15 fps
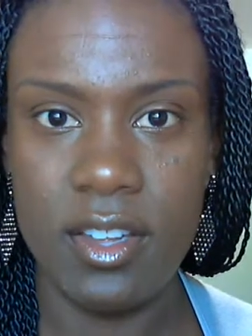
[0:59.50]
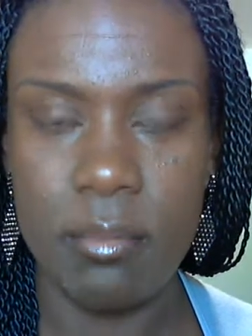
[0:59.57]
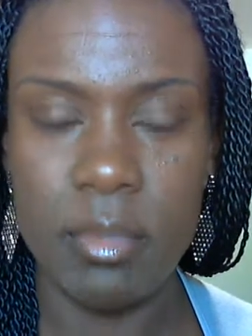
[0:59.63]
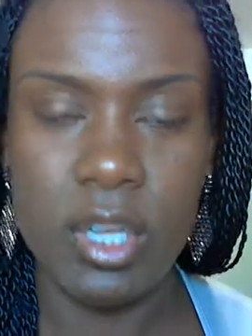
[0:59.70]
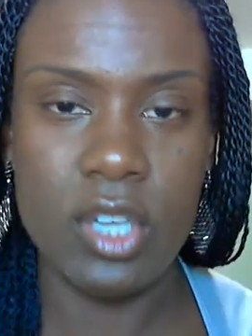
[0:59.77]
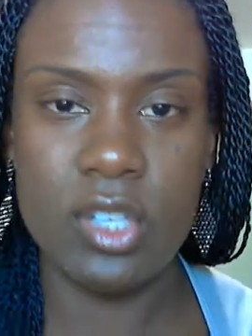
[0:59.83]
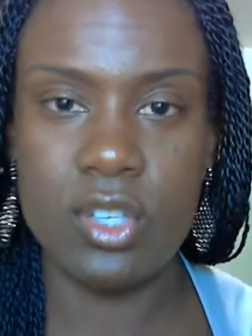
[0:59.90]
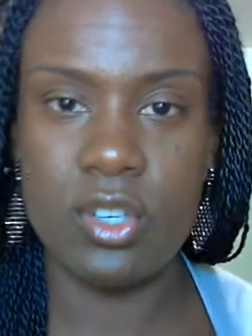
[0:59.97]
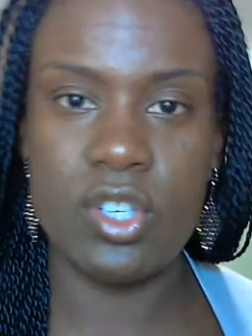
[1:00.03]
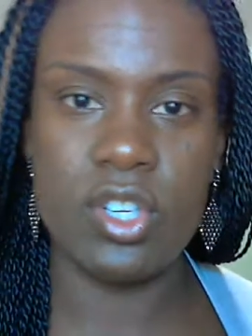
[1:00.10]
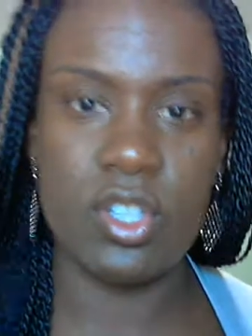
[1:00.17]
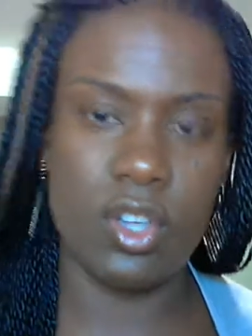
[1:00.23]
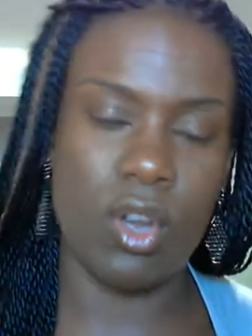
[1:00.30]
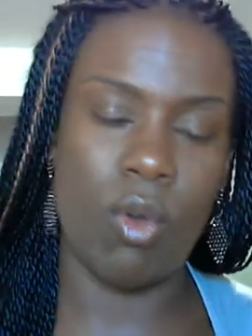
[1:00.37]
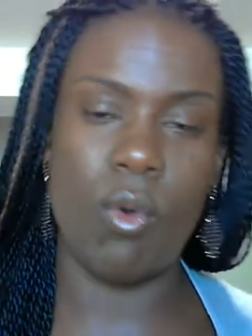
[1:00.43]
because you're
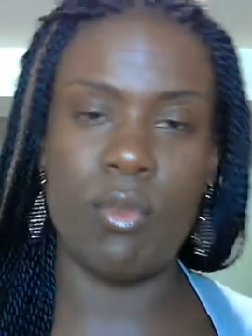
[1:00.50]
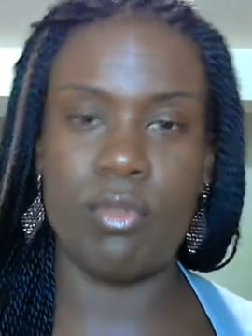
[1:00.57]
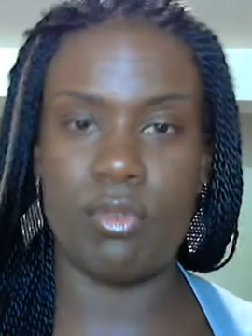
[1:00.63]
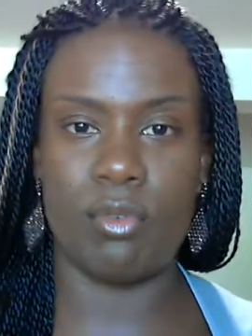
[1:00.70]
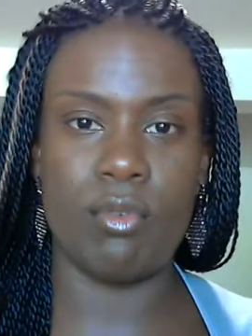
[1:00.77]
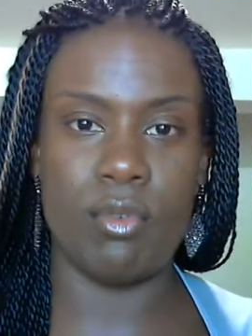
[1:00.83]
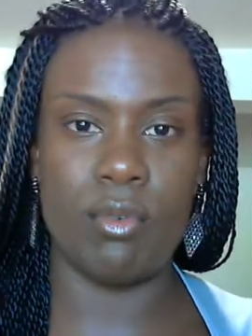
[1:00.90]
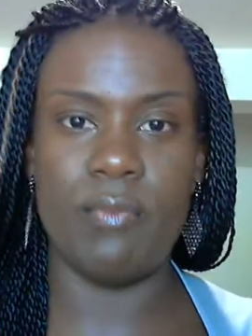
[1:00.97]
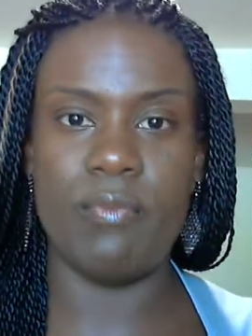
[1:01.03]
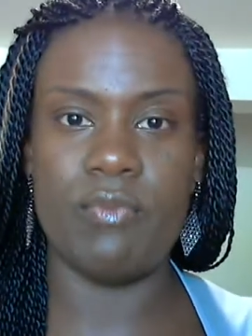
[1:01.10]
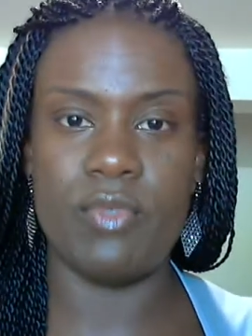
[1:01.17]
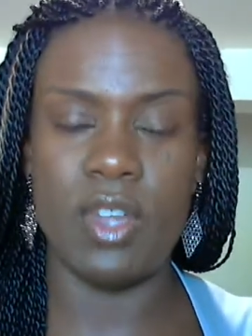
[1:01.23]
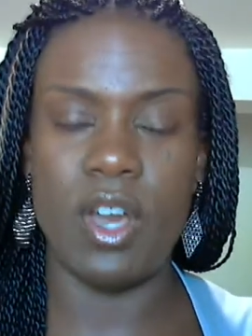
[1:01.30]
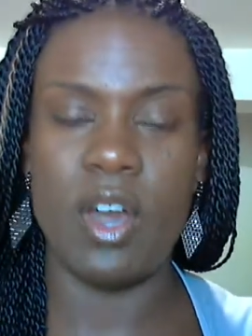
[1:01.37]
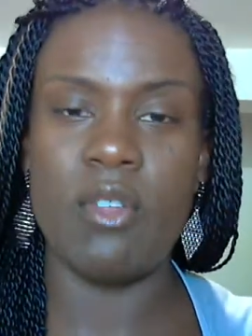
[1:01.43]
just going through
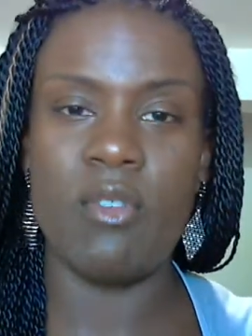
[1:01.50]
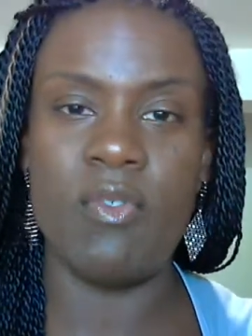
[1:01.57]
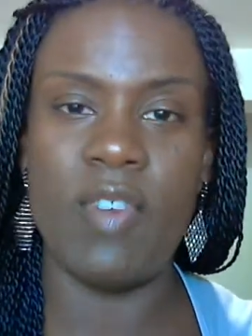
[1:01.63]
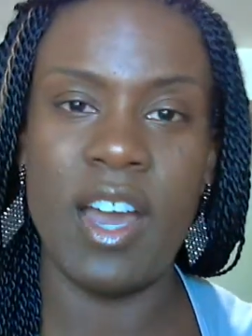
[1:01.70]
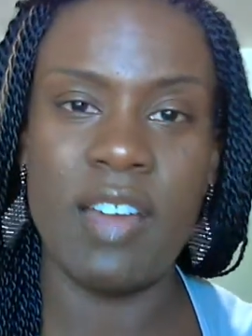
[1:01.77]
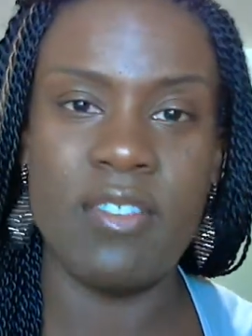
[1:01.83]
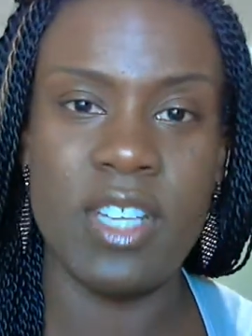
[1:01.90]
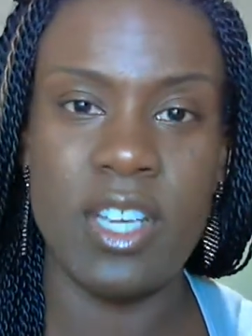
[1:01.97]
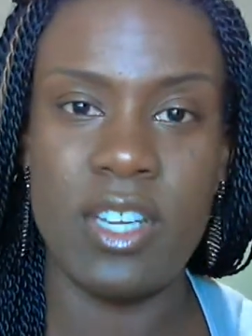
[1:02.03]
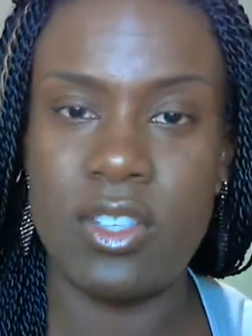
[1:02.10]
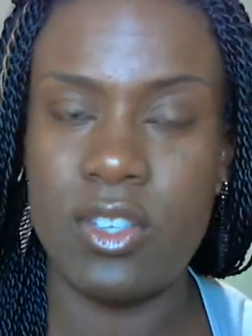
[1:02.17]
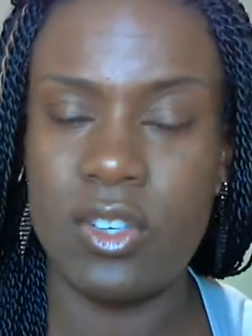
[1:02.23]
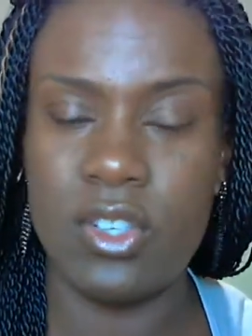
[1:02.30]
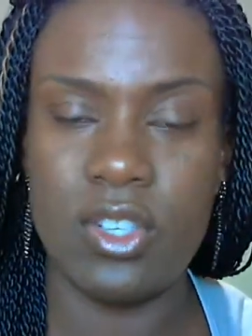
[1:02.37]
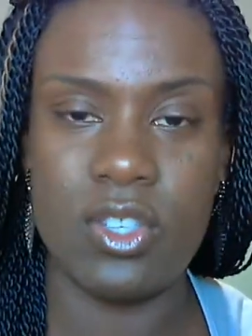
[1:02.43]
the other 5 days.
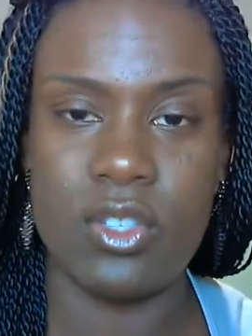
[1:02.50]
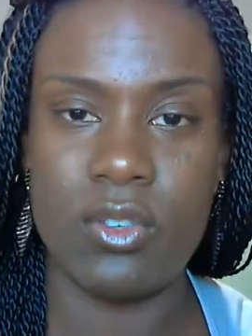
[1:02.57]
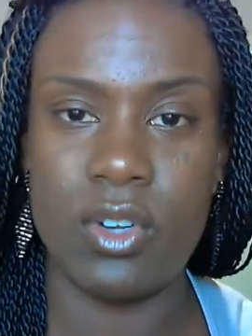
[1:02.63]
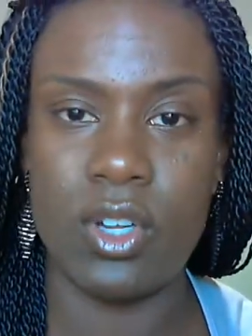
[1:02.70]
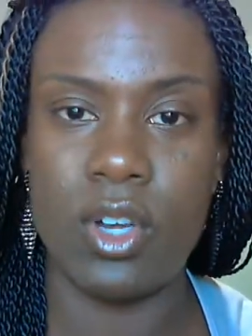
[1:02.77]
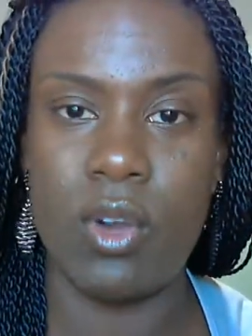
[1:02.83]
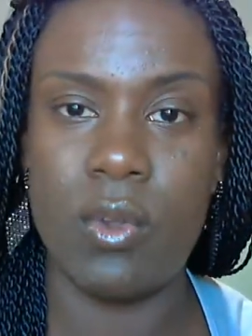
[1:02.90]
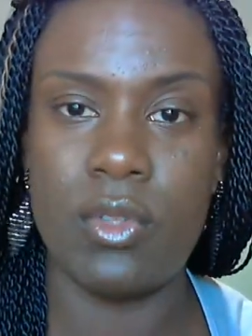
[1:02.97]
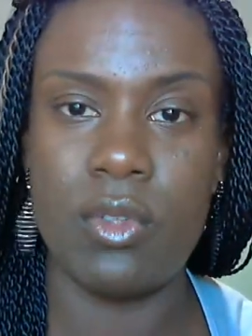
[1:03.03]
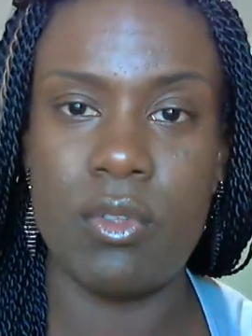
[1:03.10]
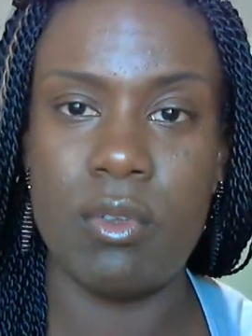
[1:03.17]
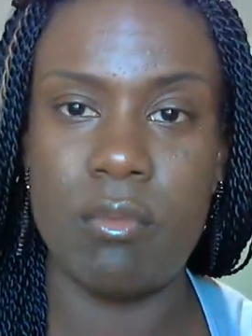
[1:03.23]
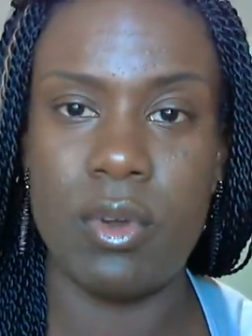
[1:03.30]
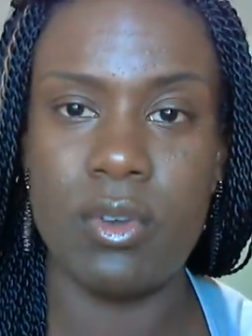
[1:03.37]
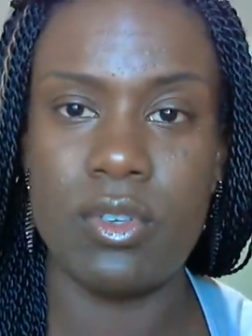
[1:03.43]
You're just sort of going through
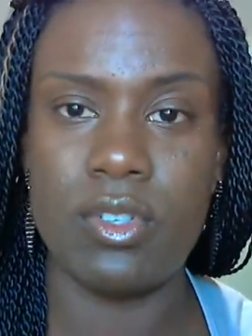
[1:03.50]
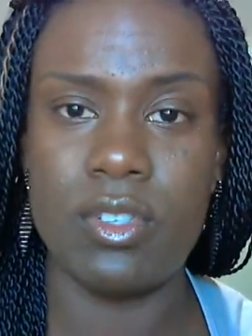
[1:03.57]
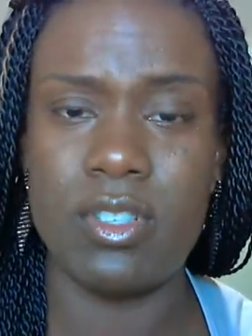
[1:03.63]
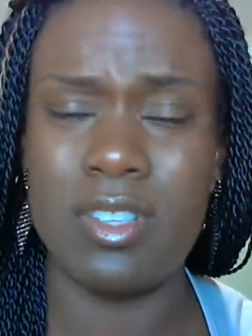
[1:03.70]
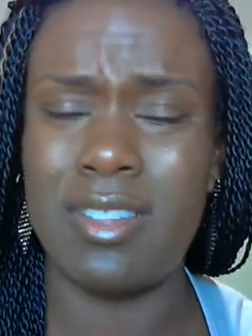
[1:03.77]
the motions,